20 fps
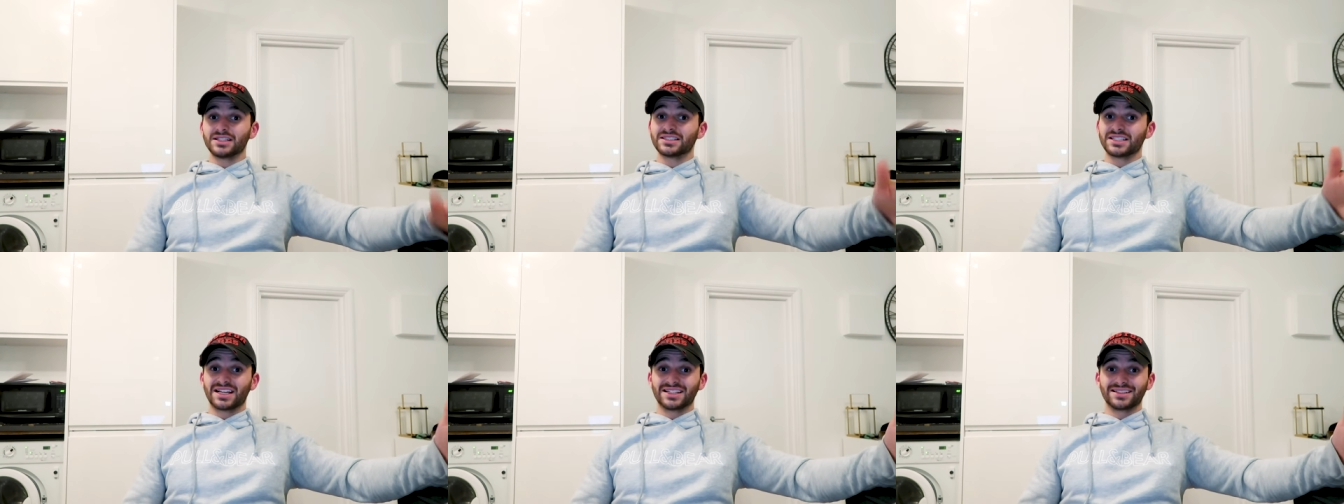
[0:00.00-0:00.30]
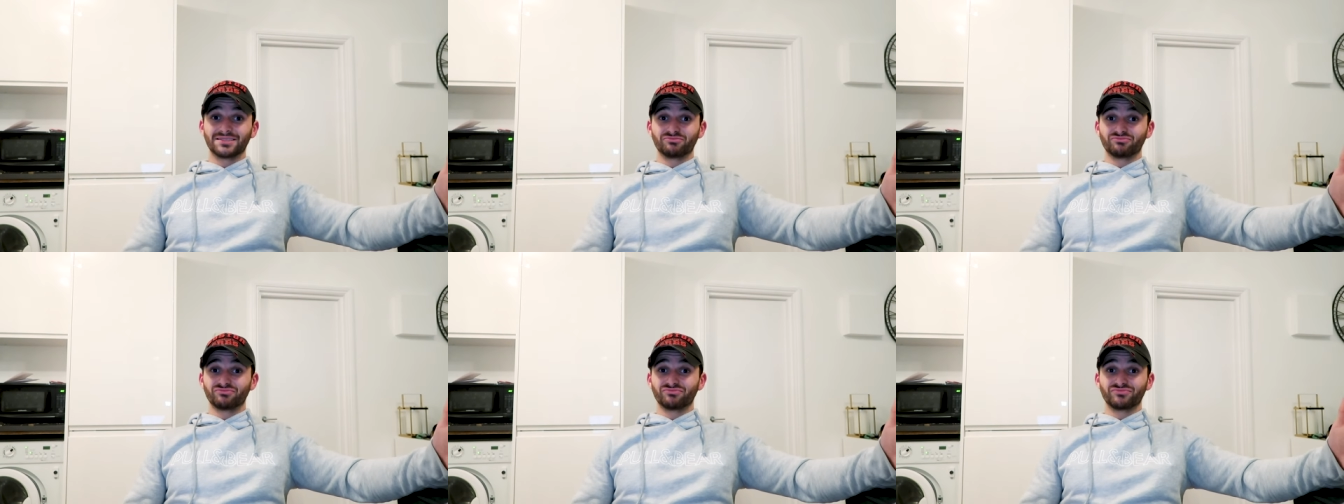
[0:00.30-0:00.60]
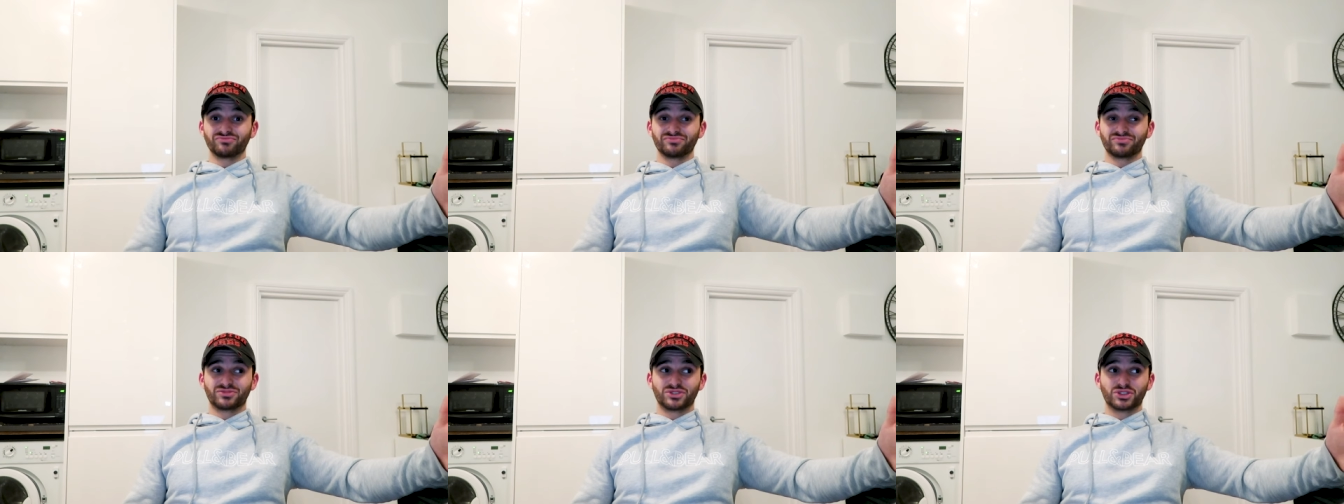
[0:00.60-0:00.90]
So
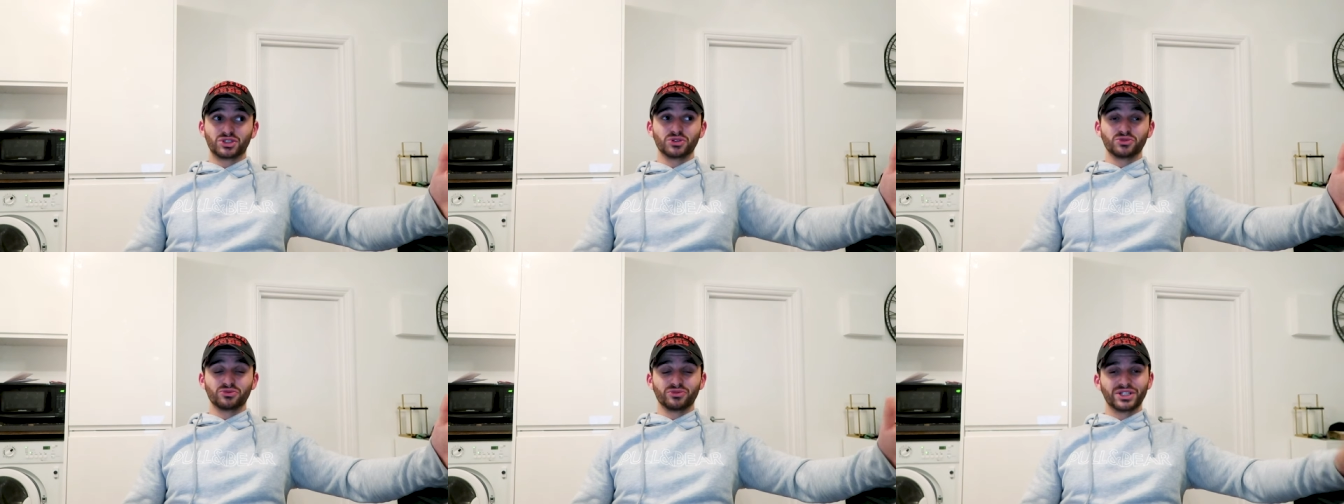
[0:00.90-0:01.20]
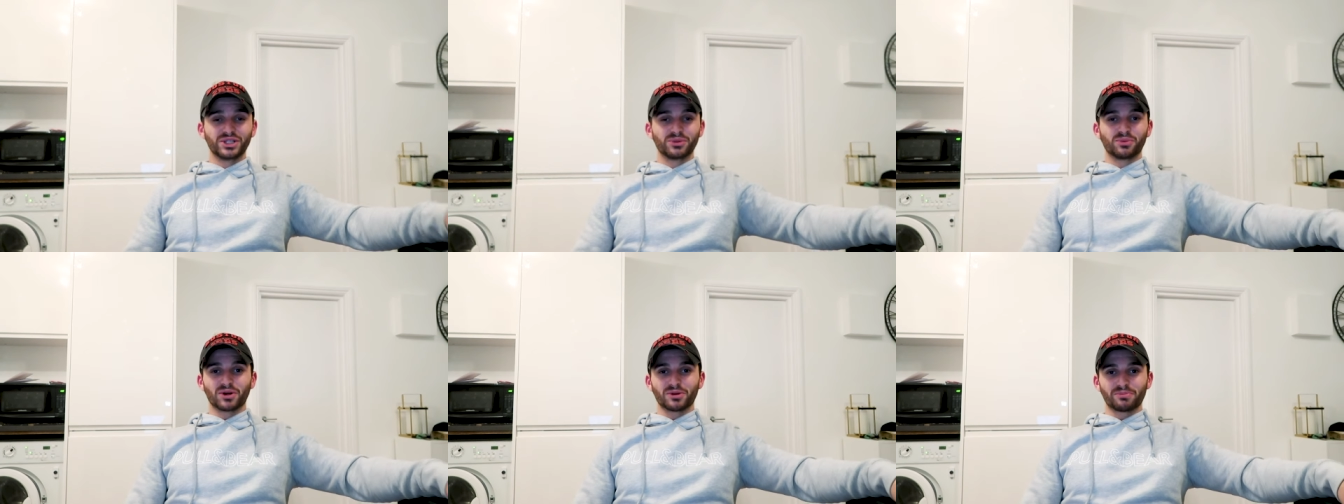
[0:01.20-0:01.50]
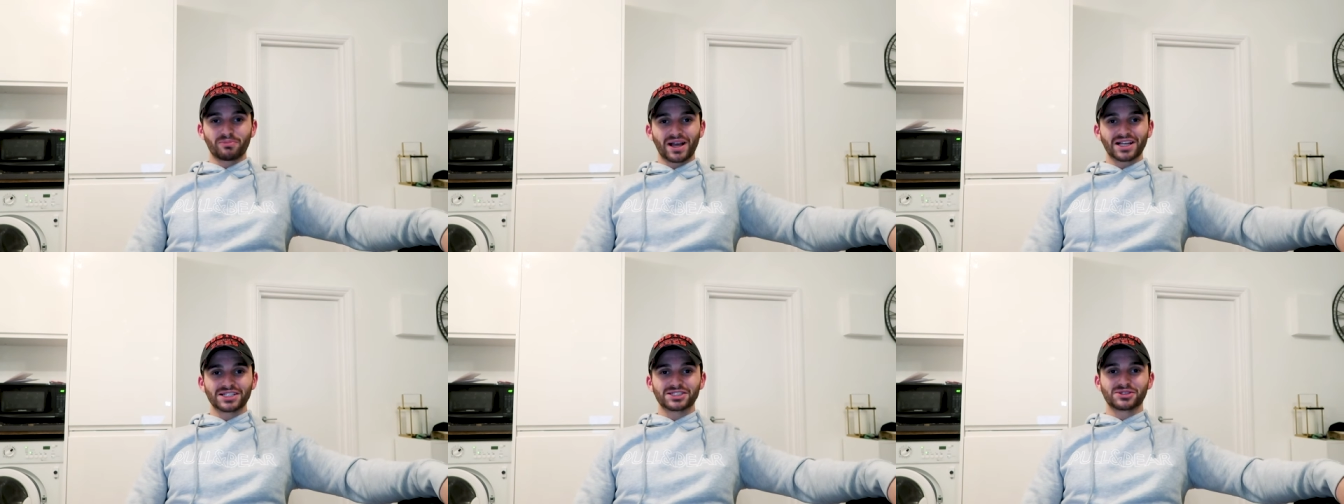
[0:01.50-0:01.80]
I do really
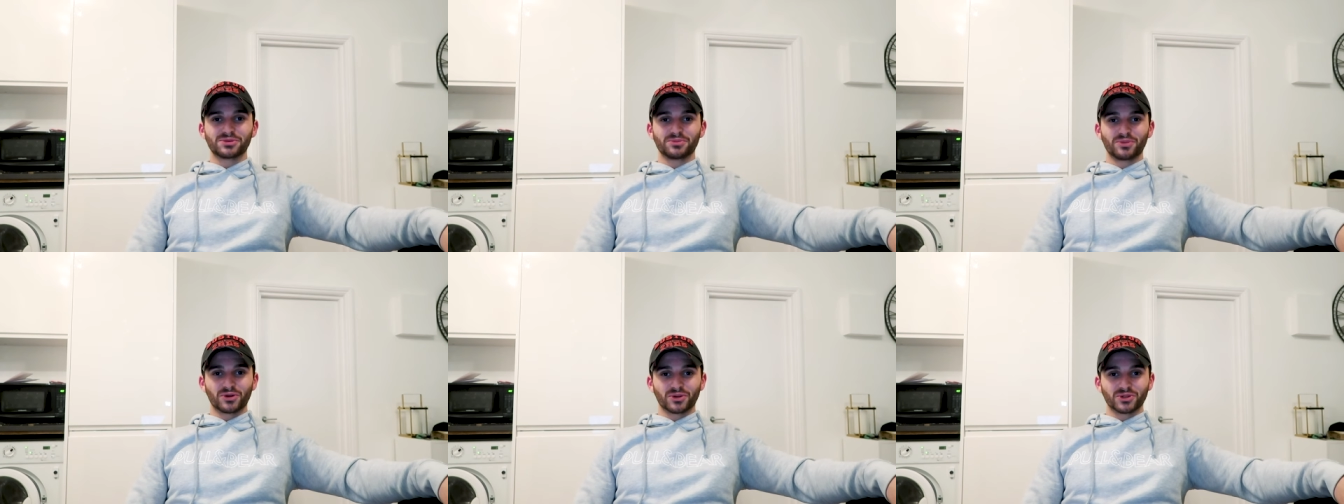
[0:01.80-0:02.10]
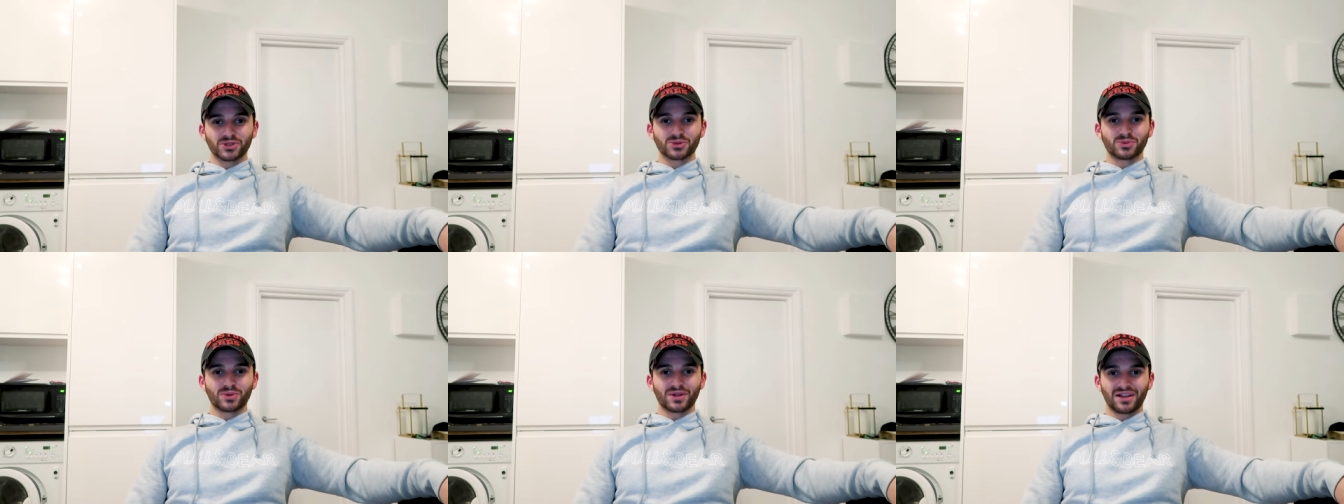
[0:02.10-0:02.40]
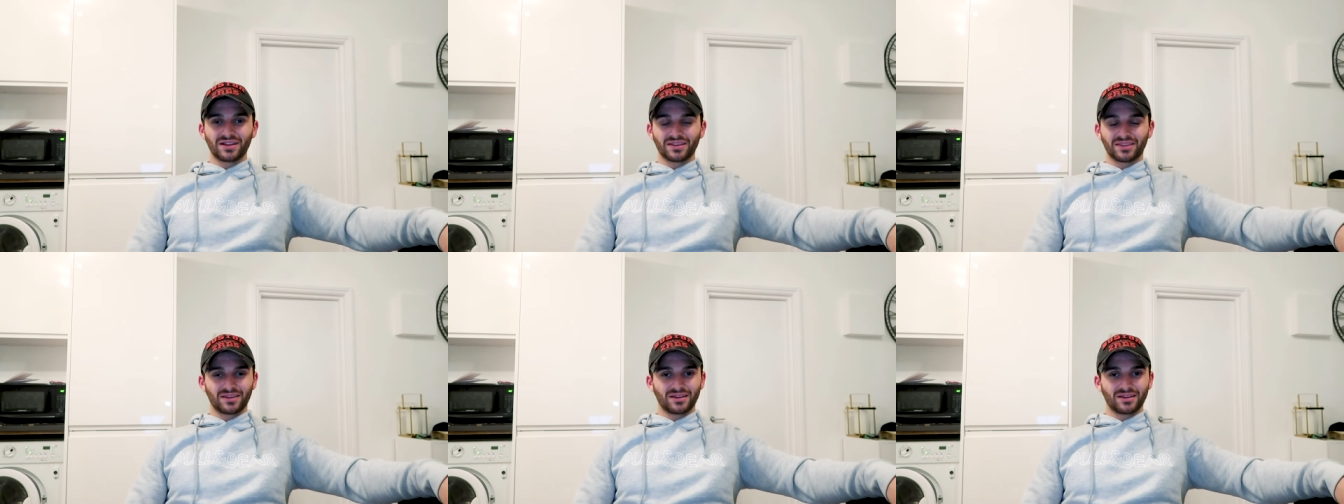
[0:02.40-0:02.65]
wanna pass tomorrow as well.